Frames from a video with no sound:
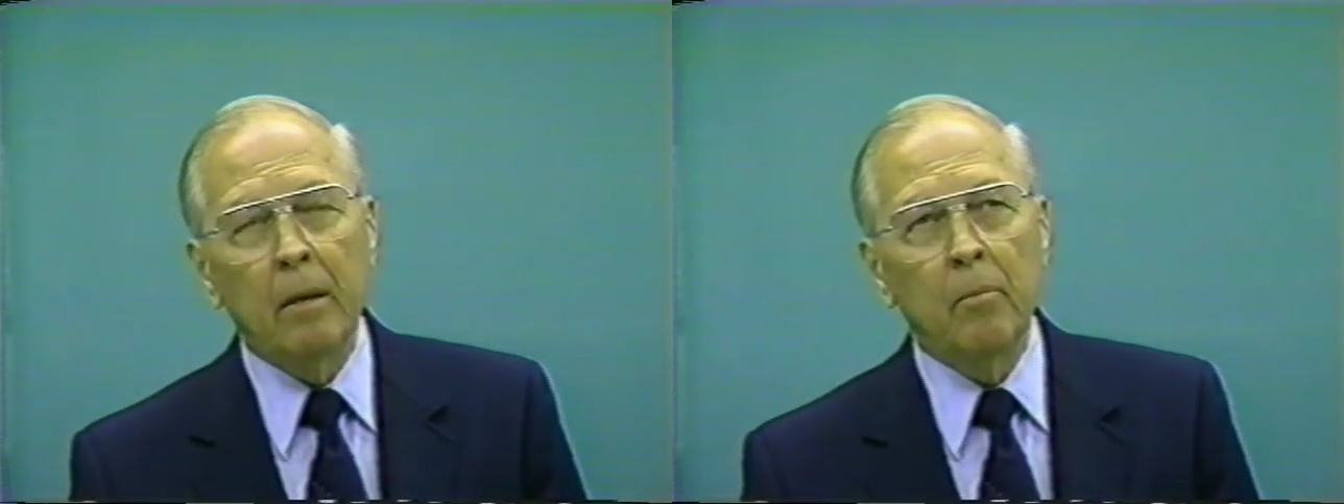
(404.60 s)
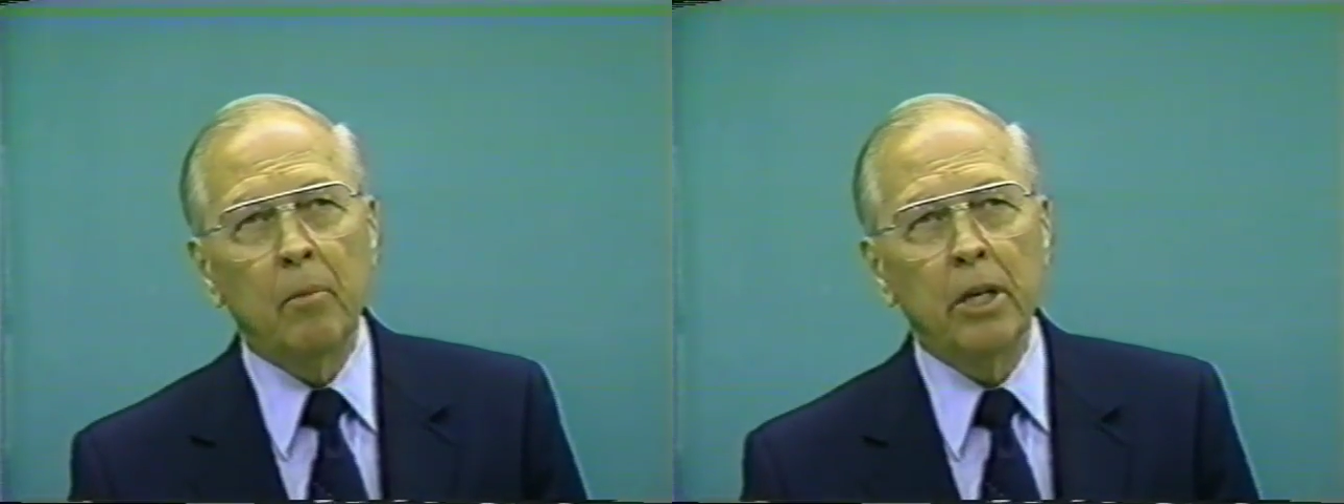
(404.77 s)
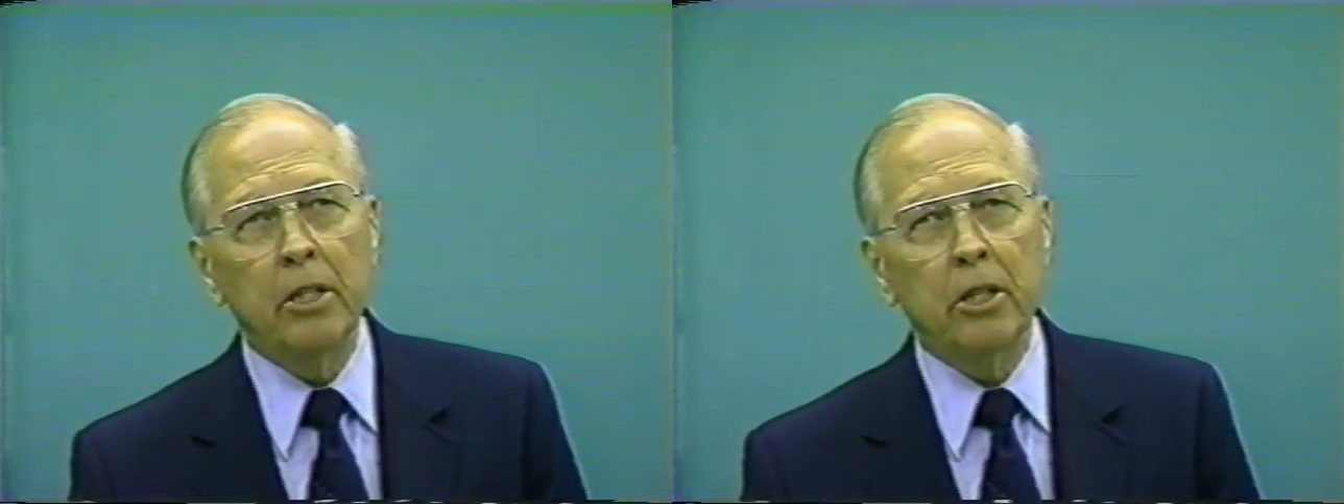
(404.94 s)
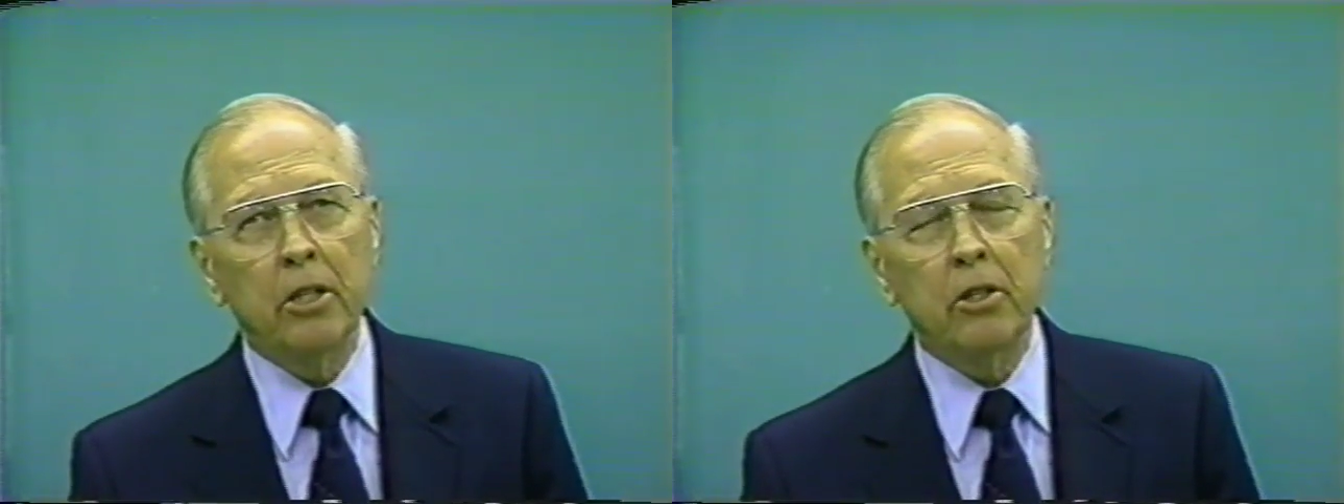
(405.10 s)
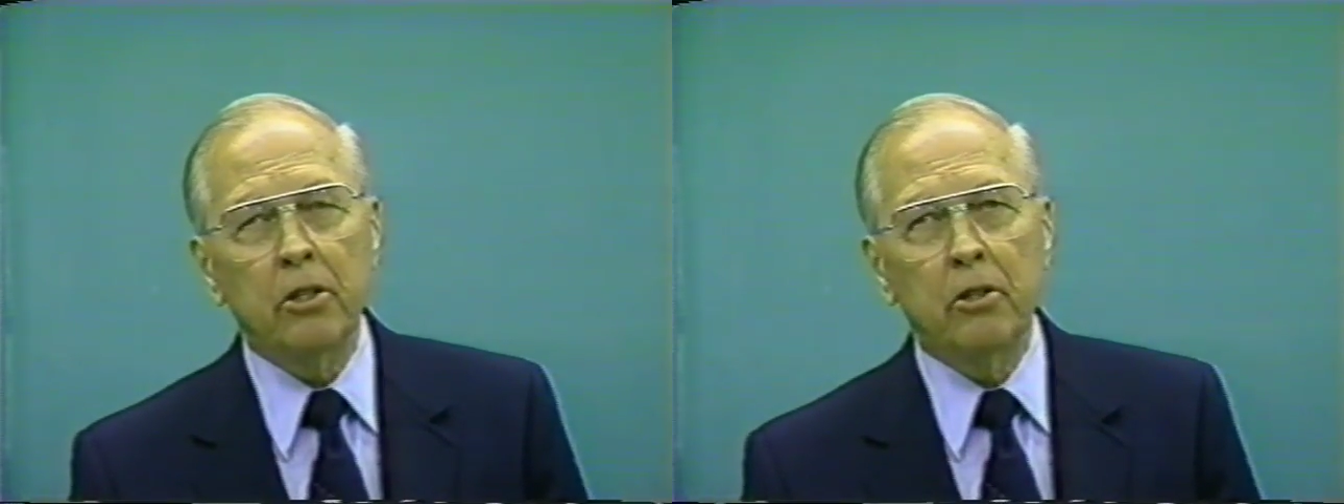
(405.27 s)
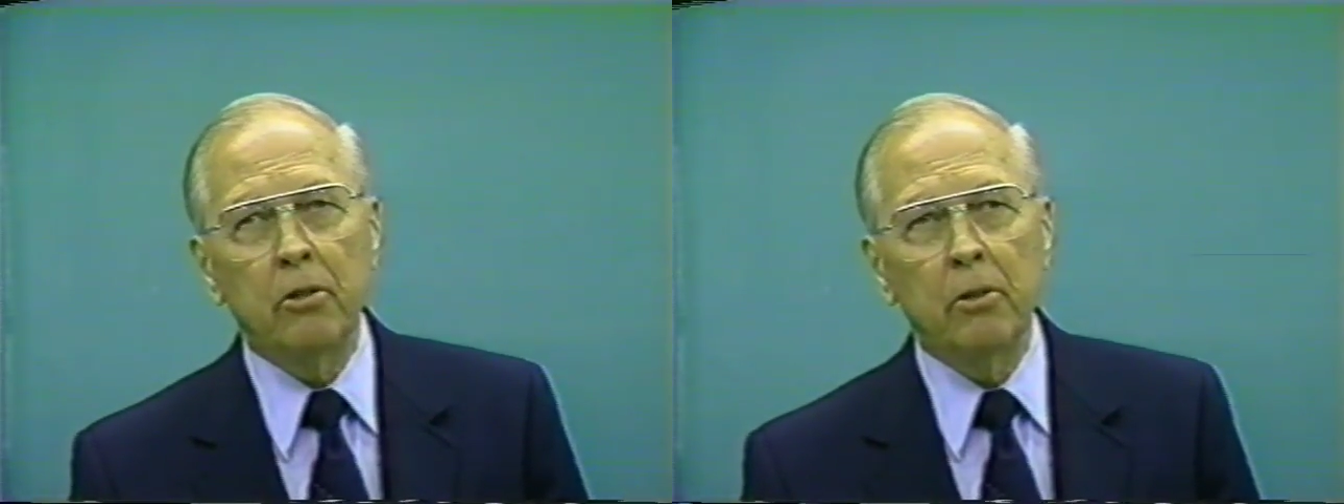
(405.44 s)
brings
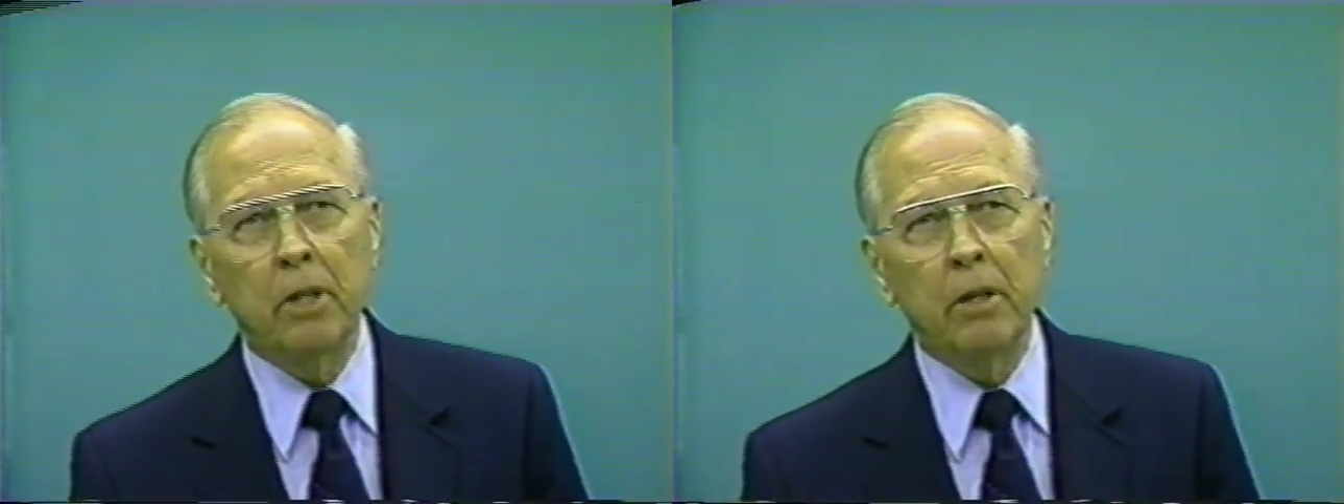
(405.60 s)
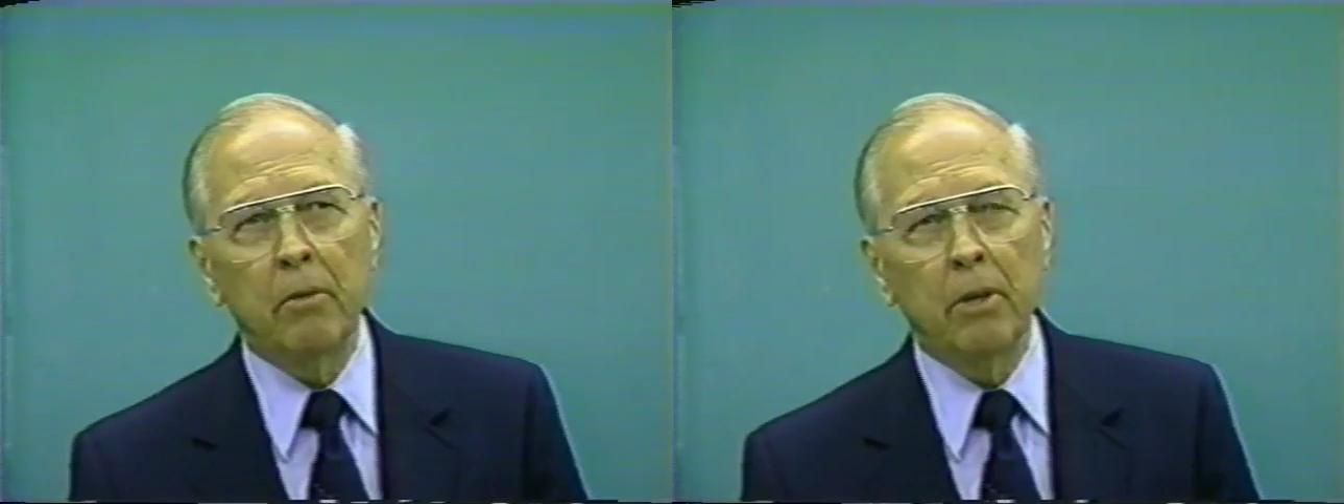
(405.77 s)
us to the